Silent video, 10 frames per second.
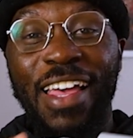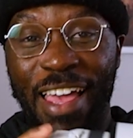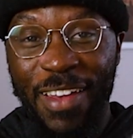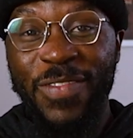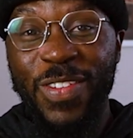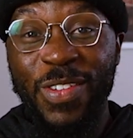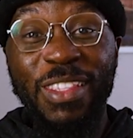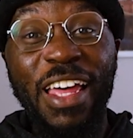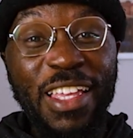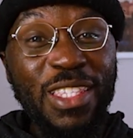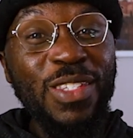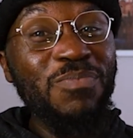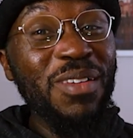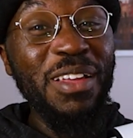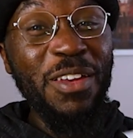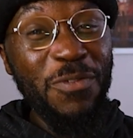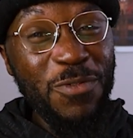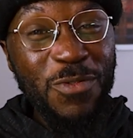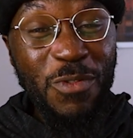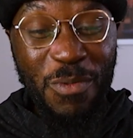a heavier lens, but
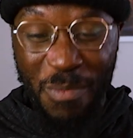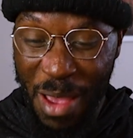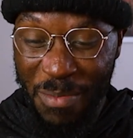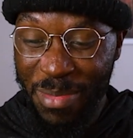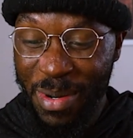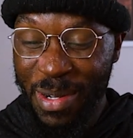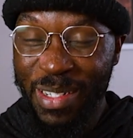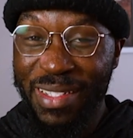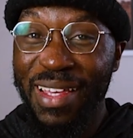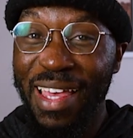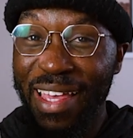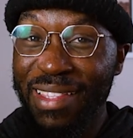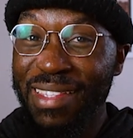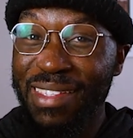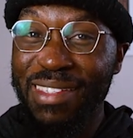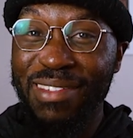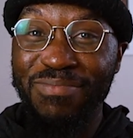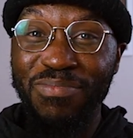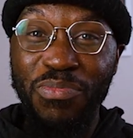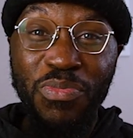if you remember
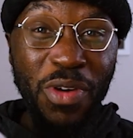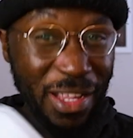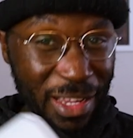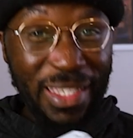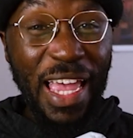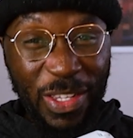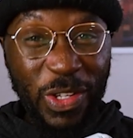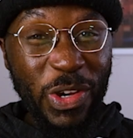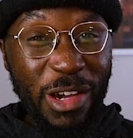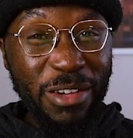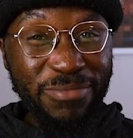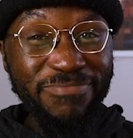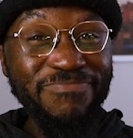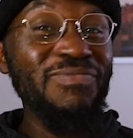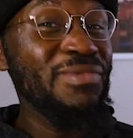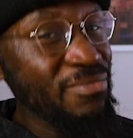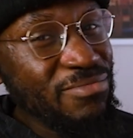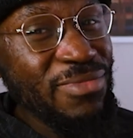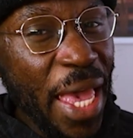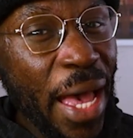its predecessor,
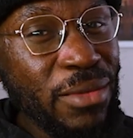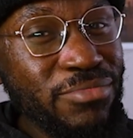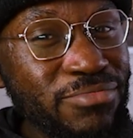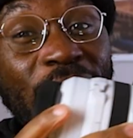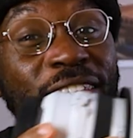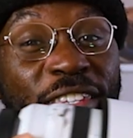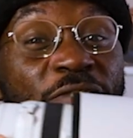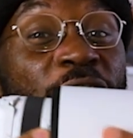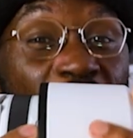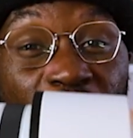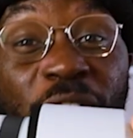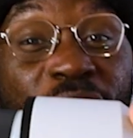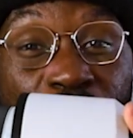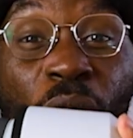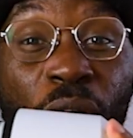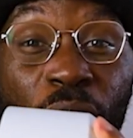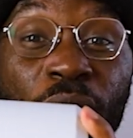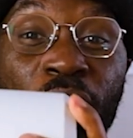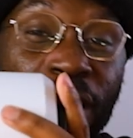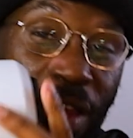yeah. This is very
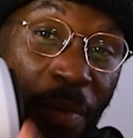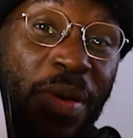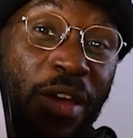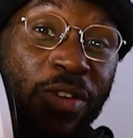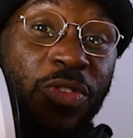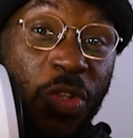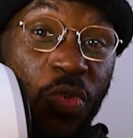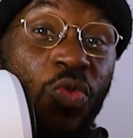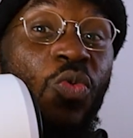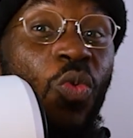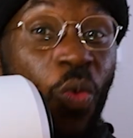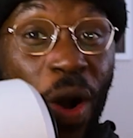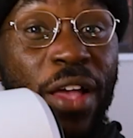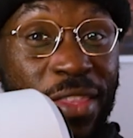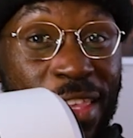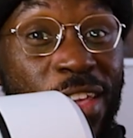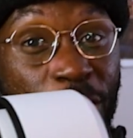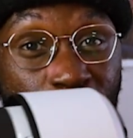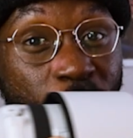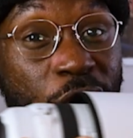small compared to what the
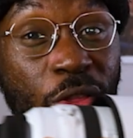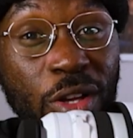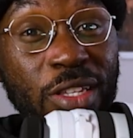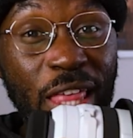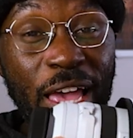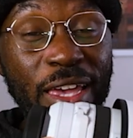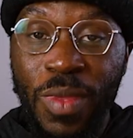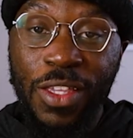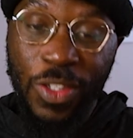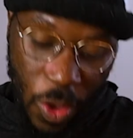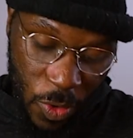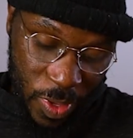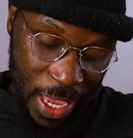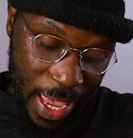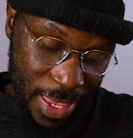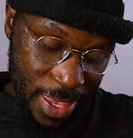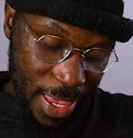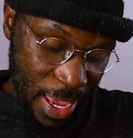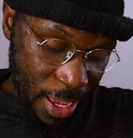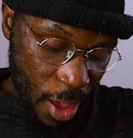other one looked like. So yes,
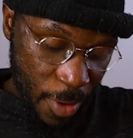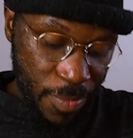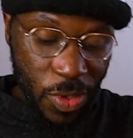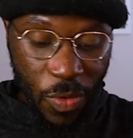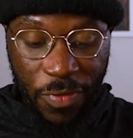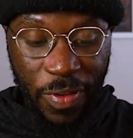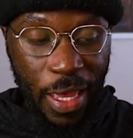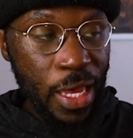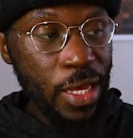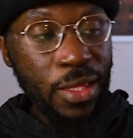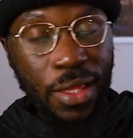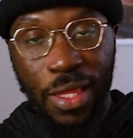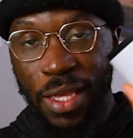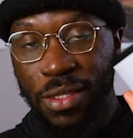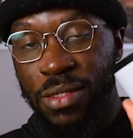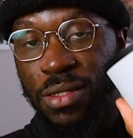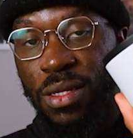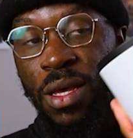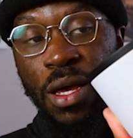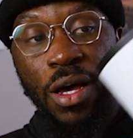it comes with a
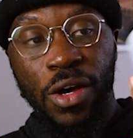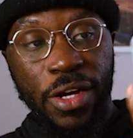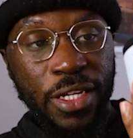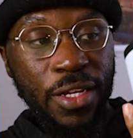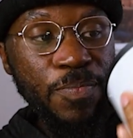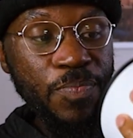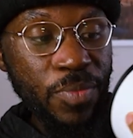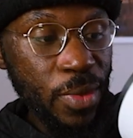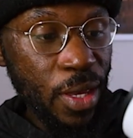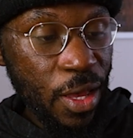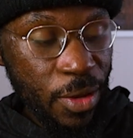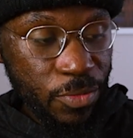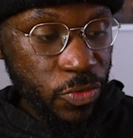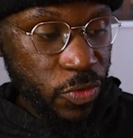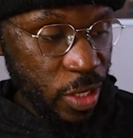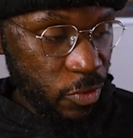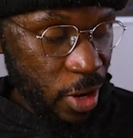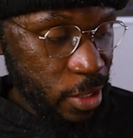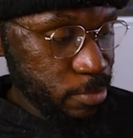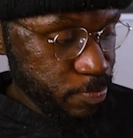lens hood. Um, really
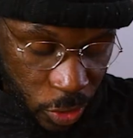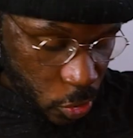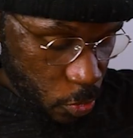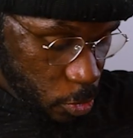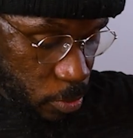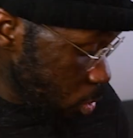great, super